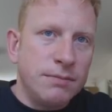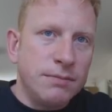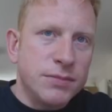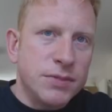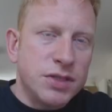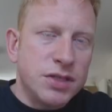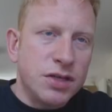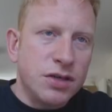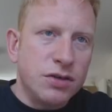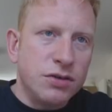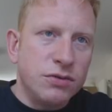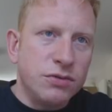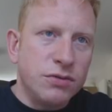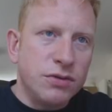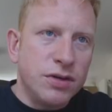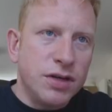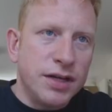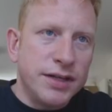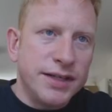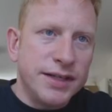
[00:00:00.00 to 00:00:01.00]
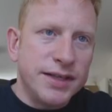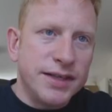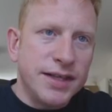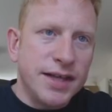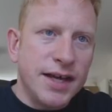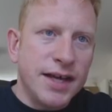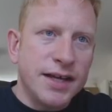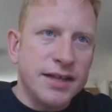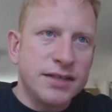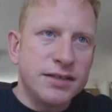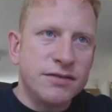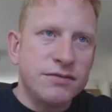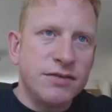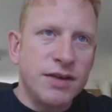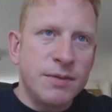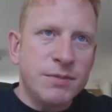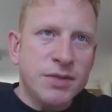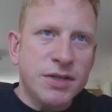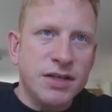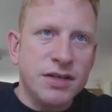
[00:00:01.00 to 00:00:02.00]
So I did that,
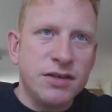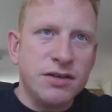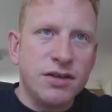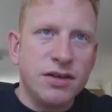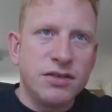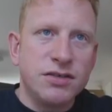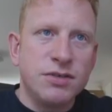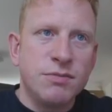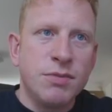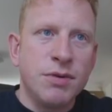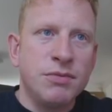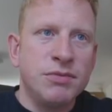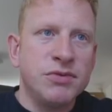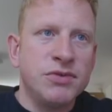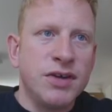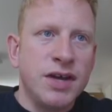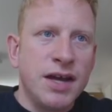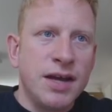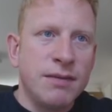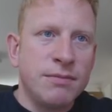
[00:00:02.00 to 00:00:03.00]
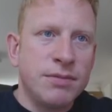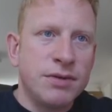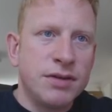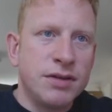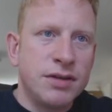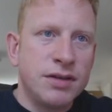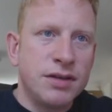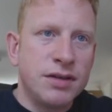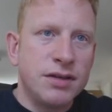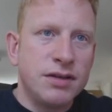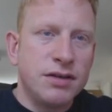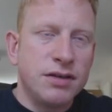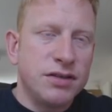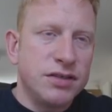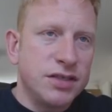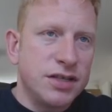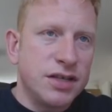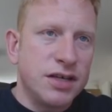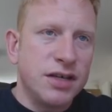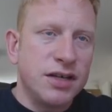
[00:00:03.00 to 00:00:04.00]
wrapped it in loads of bubble wrap,
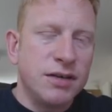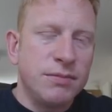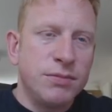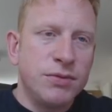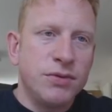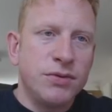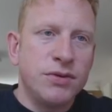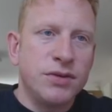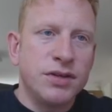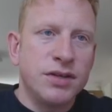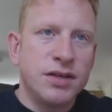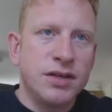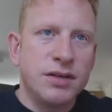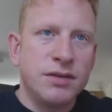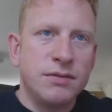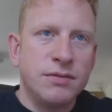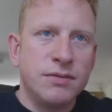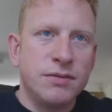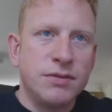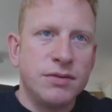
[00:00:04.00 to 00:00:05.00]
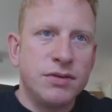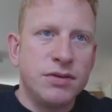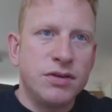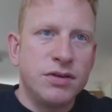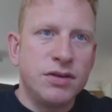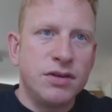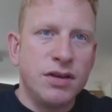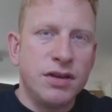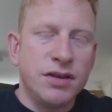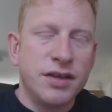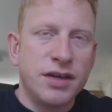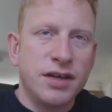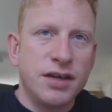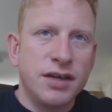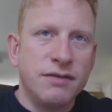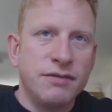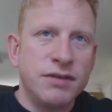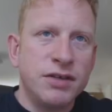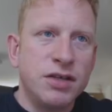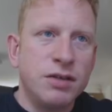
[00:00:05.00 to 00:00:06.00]
loads of cardboard, and I think I
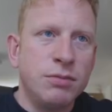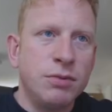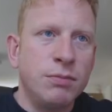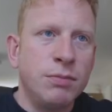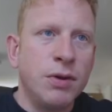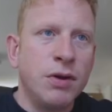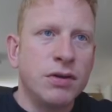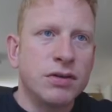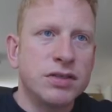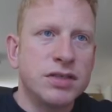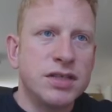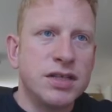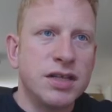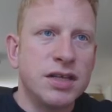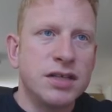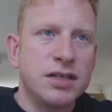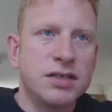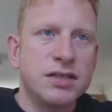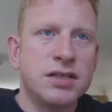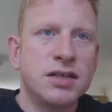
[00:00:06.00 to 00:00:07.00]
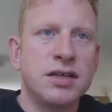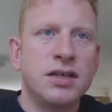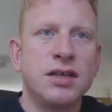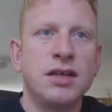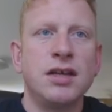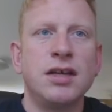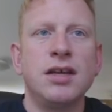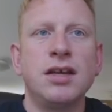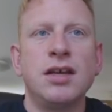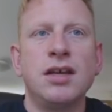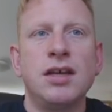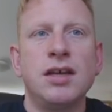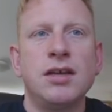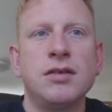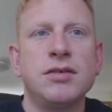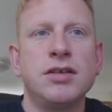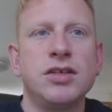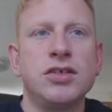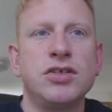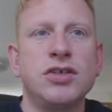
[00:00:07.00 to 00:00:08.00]
even double boxed this.
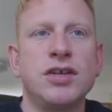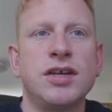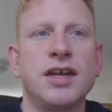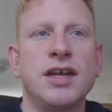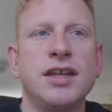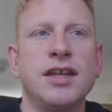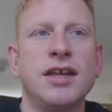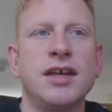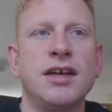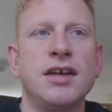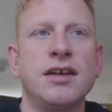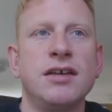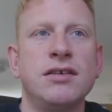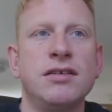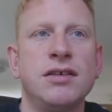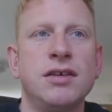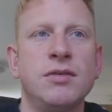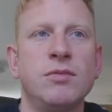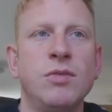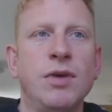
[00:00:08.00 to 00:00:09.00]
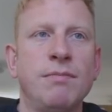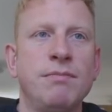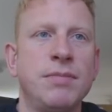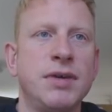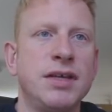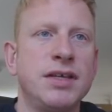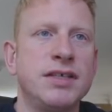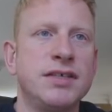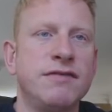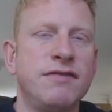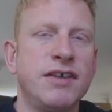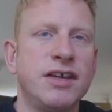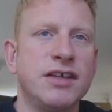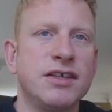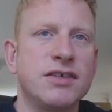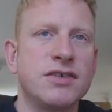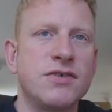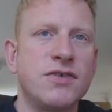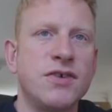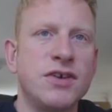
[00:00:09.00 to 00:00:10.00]
So it should get there in one piece,
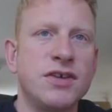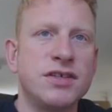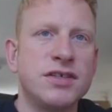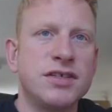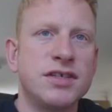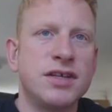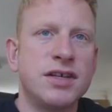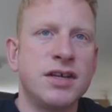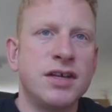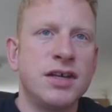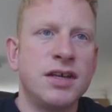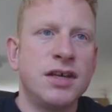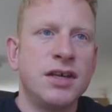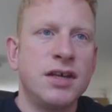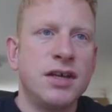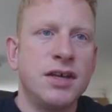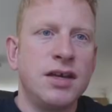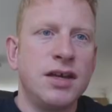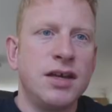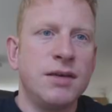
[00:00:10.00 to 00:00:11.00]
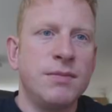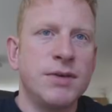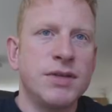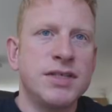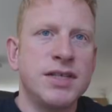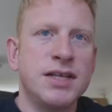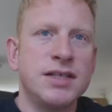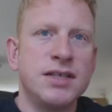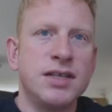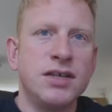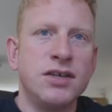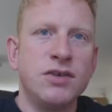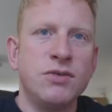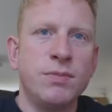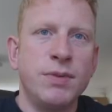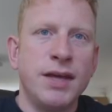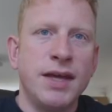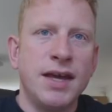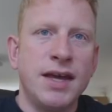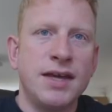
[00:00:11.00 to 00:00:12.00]
fingers crossed. I sent it
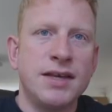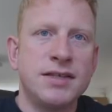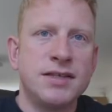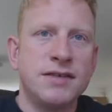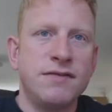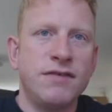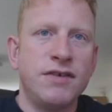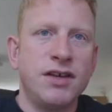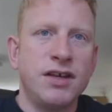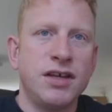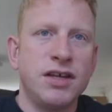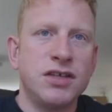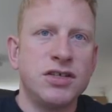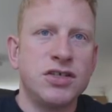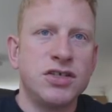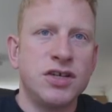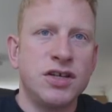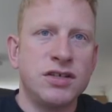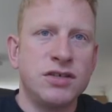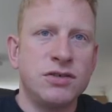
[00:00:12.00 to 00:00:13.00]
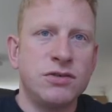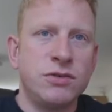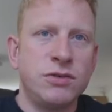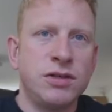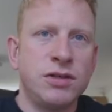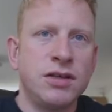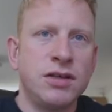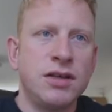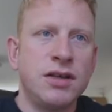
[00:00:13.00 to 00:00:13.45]
UPS via shuttle,